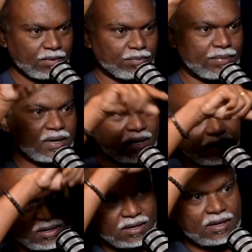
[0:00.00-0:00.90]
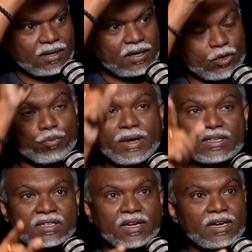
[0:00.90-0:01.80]
But you may
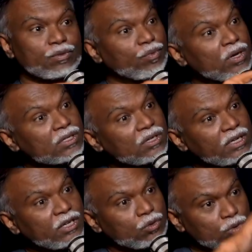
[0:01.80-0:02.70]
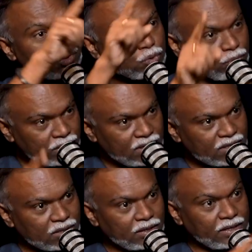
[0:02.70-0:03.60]
say it took 2 years.
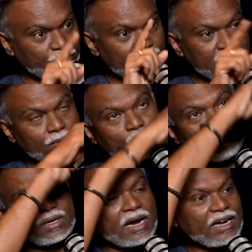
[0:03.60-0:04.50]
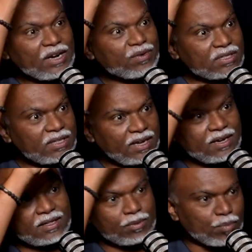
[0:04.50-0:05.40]
The moment the idea was there
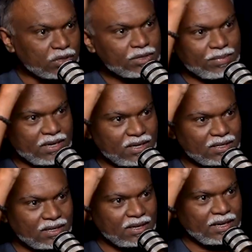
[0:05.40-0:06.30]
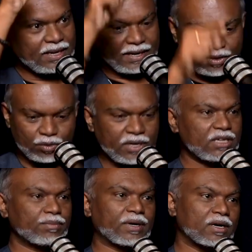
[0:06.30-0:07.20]
in the possibilities, today
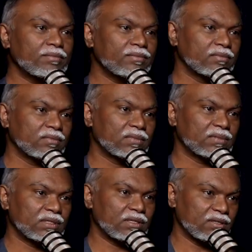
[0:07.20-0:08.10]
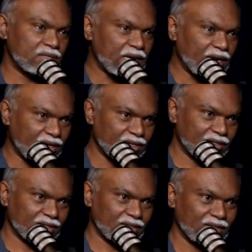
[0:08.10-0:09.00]
is become
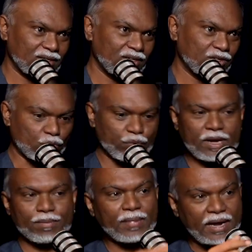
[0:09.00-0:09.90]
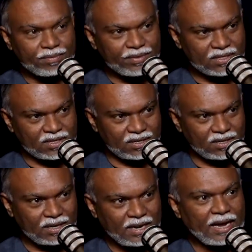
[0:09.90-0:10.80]
reality. So we have manifested,
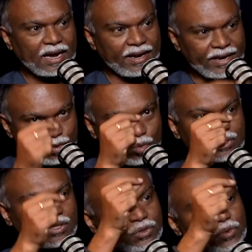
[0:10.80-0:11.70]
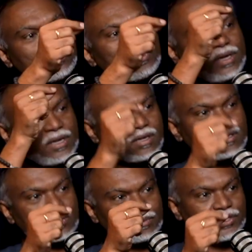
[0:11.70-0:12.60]
and it took the 2
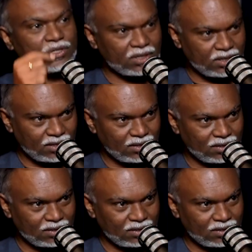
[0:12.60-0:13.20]
years of journey,